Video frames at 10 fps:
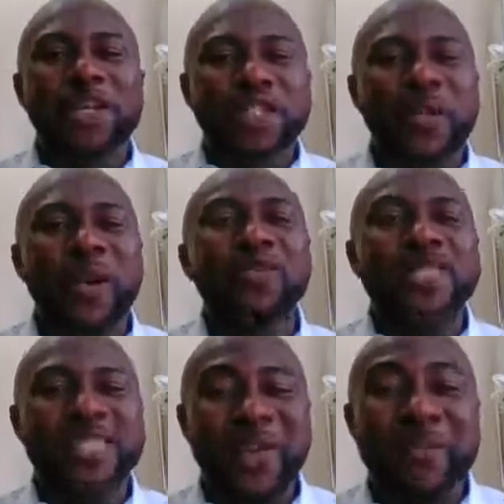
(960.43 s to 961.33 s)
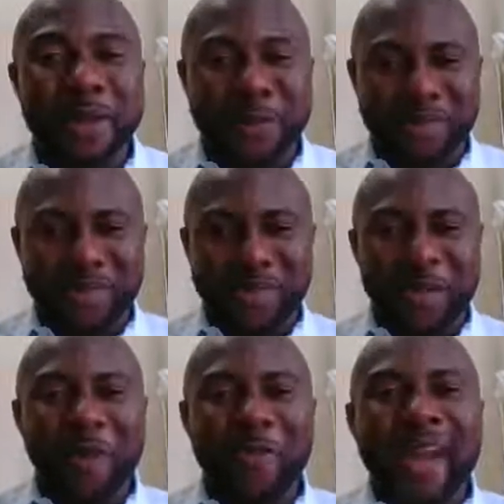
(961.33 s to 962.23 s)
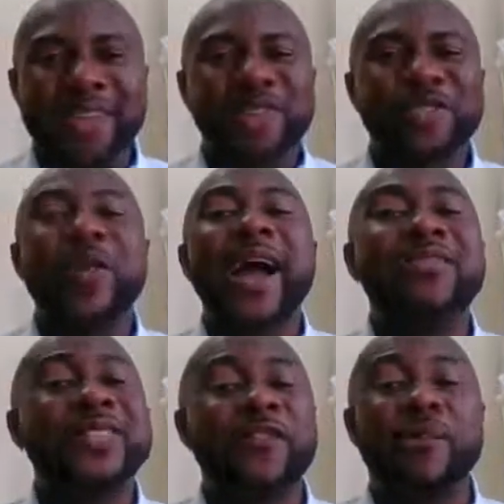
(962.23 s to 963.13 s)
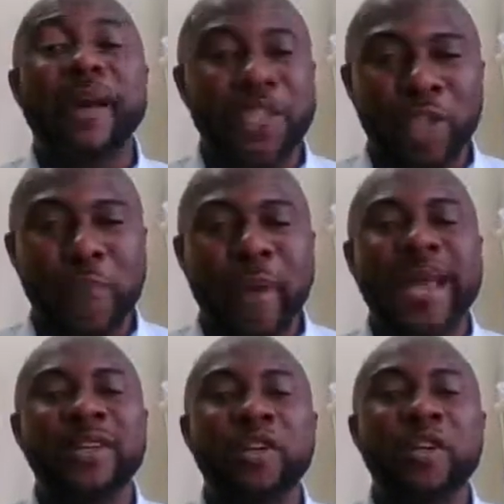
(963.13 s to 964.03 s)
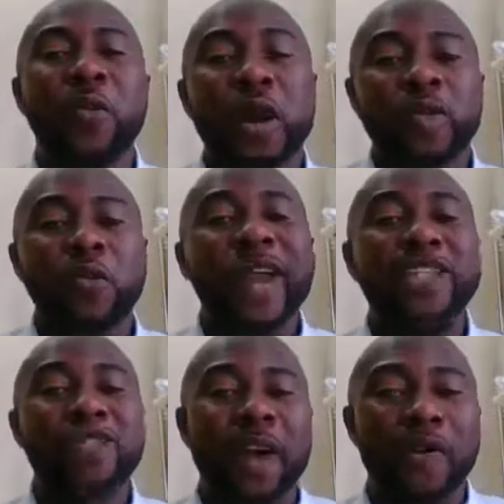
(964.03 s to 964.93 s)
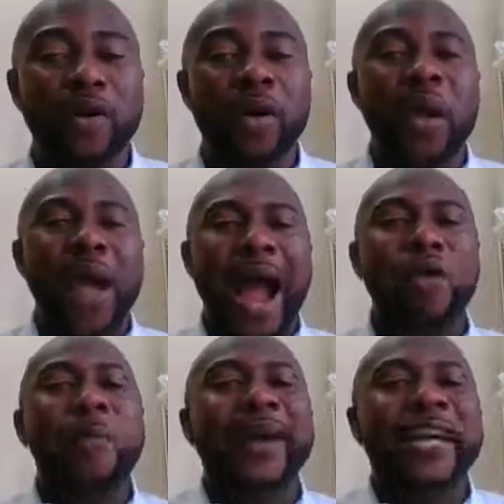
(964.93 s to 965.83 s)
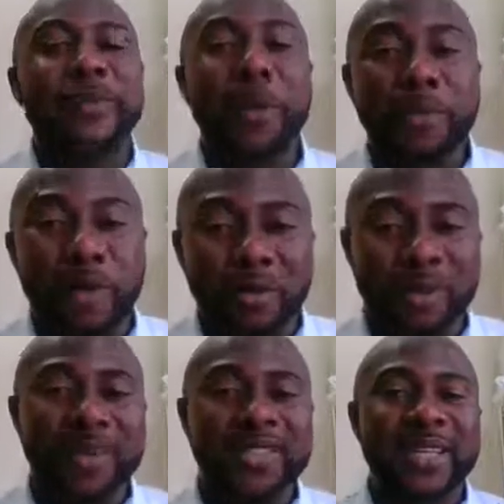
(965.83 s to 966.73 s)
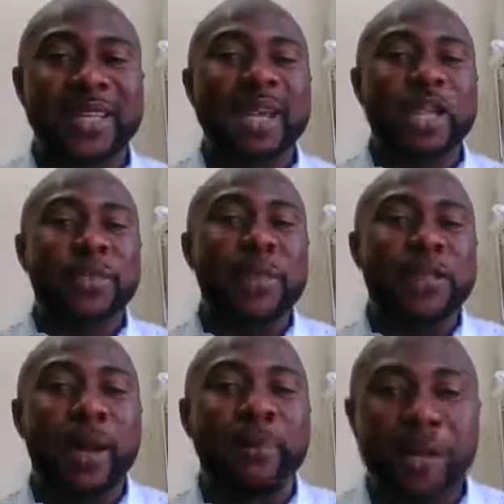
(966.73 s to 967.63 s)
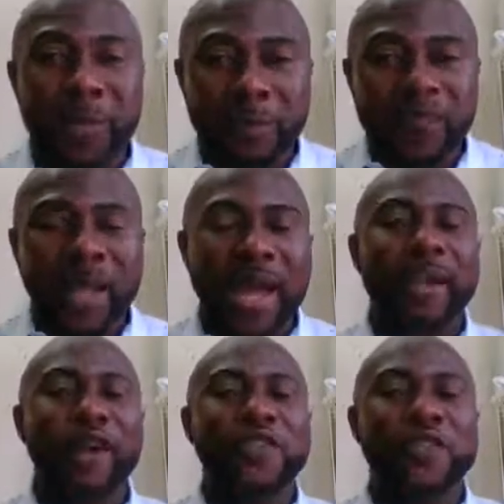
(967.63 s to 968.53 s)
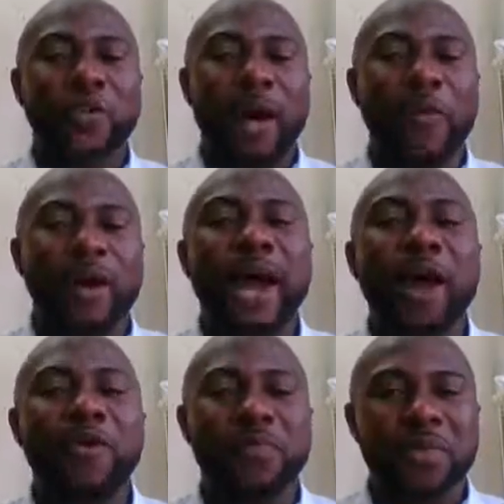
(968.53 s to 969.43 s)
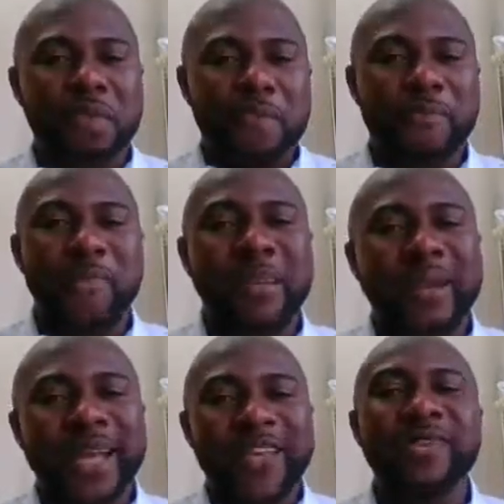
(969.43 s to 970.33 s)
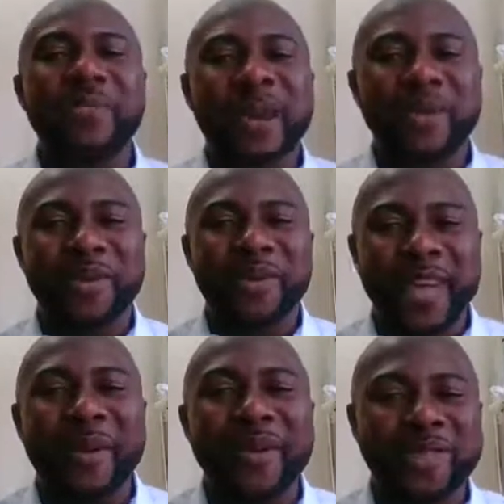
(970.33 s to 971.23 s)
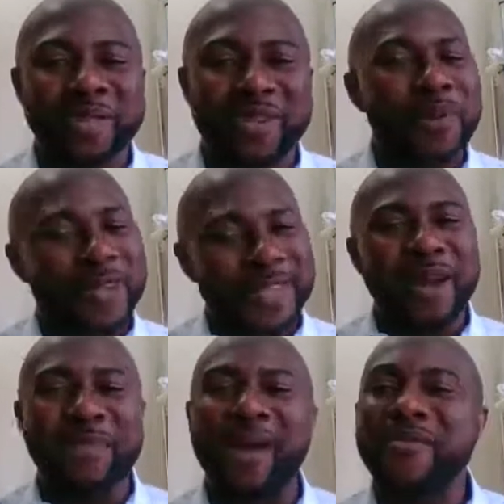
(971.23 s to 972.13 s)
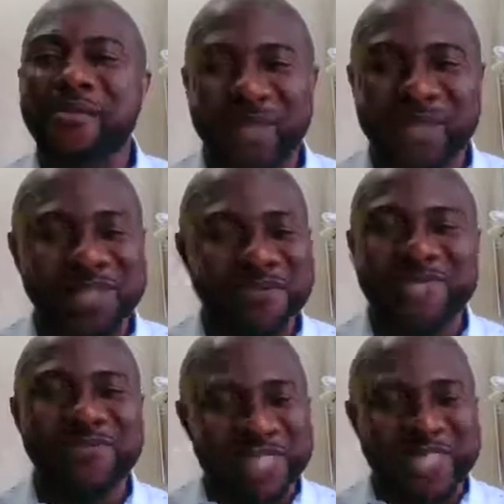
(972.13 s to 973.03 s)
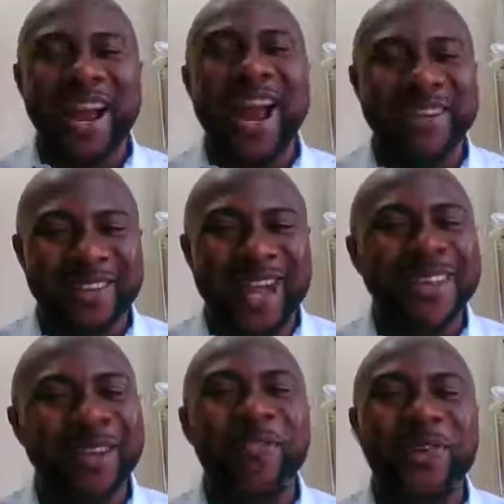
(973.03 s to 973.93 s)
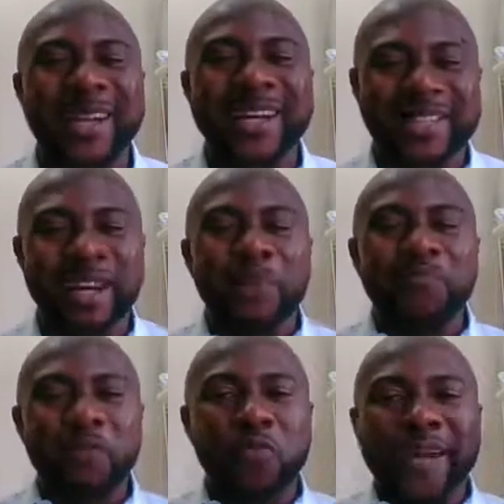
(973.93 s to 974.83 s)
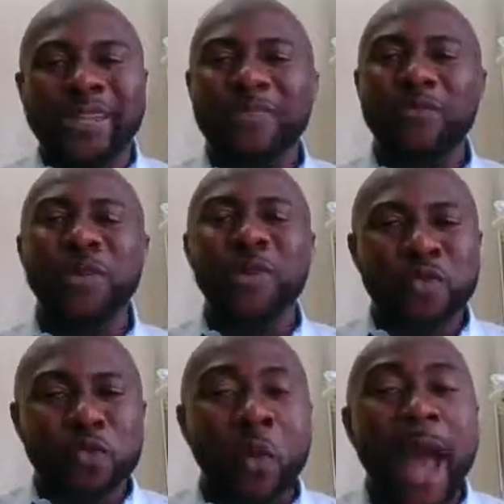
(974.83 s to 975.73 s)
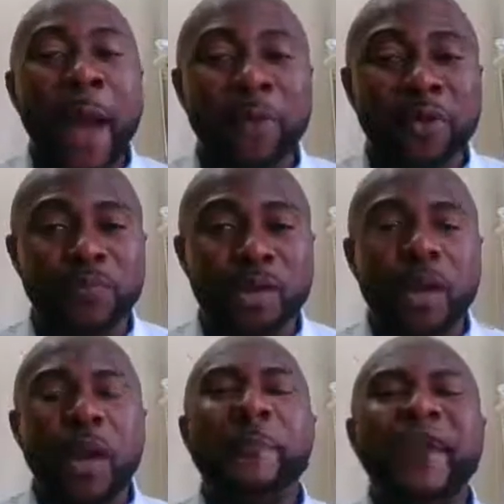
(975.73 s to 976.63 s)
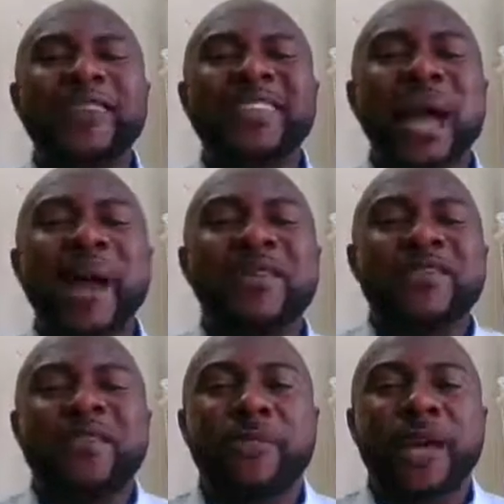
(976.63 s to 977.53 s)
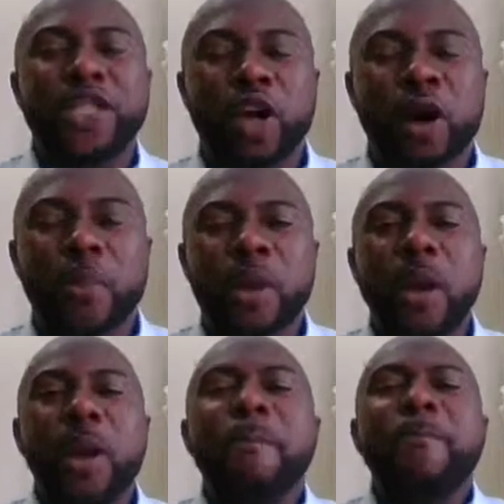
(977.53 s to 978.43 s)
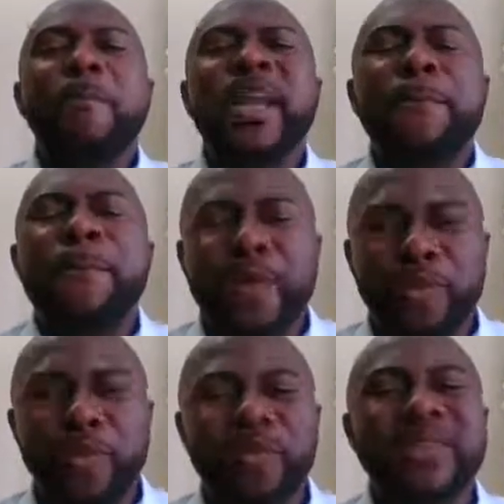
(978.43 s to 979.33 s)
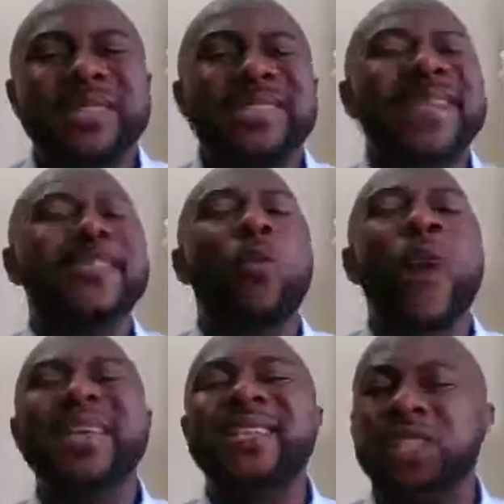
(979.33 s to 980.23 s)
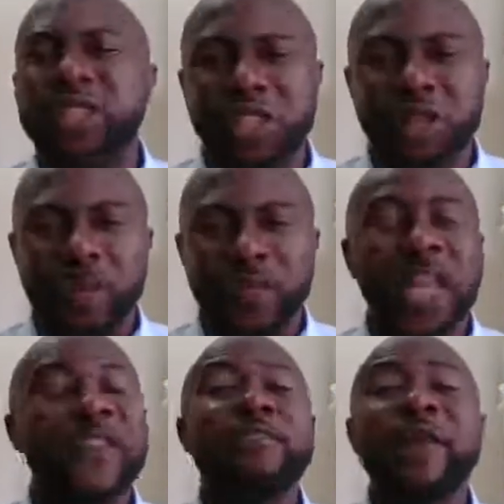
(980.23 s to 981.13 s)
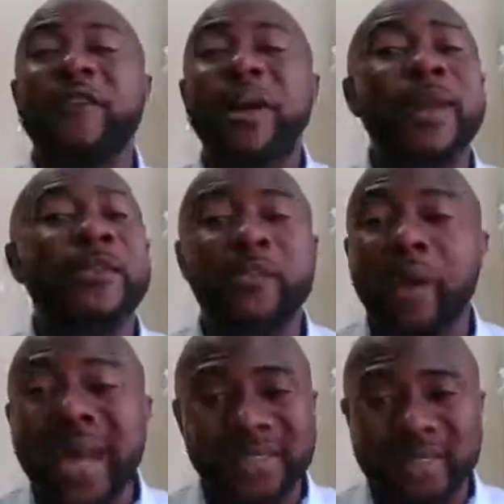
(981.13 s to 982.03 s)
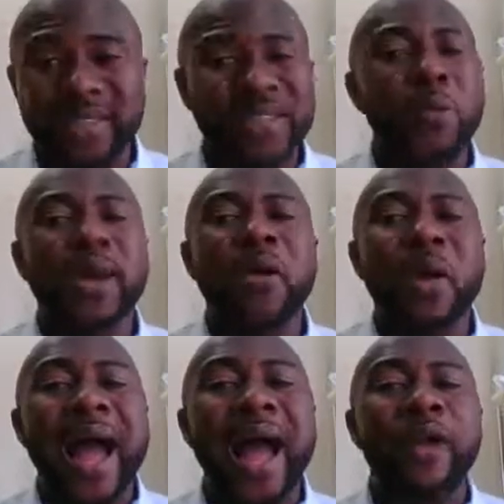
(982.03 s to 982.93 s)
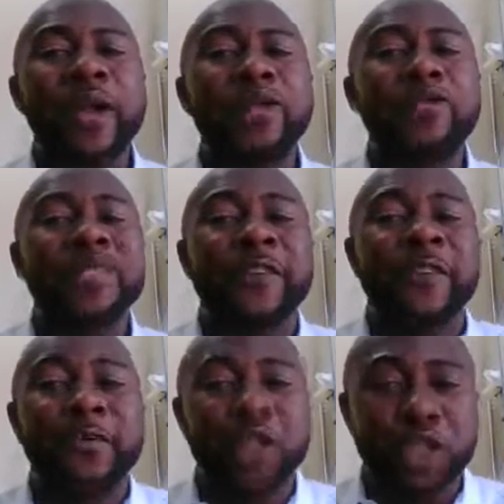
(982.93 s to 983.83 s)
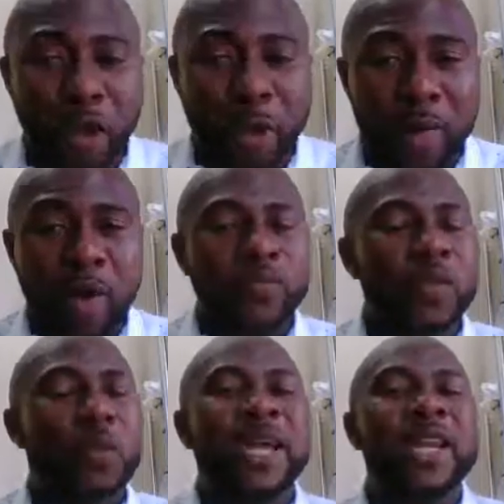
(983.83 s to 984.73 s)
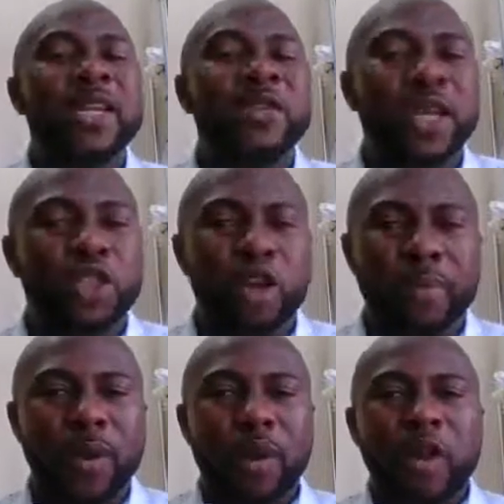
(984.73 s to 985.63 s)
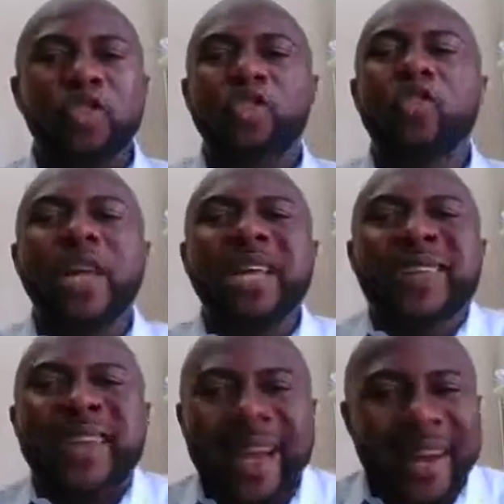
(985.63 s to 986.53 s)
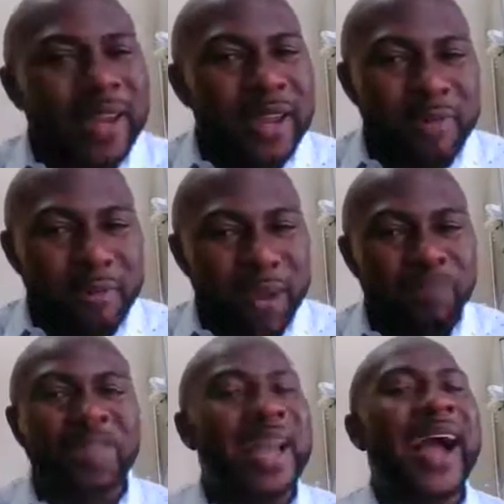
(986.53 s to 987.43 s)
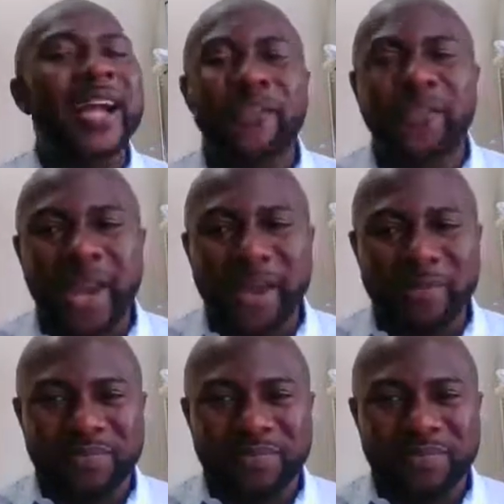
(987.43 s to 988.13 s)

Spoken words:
She wanted to see me. All right. So I resigned from my job and I said, you know what? When I travel, I will market my book because then I just published my book. And also, I will now probably get somebody I'm going to get married to. But now I'm married with a child. I thank God for that. Right. So what happened? By the time I resigned from my job, many people didn't see it as a wise decision. Even my family and friends, they were like, how can you resign from your job without any other job? So internally in me, I had fear.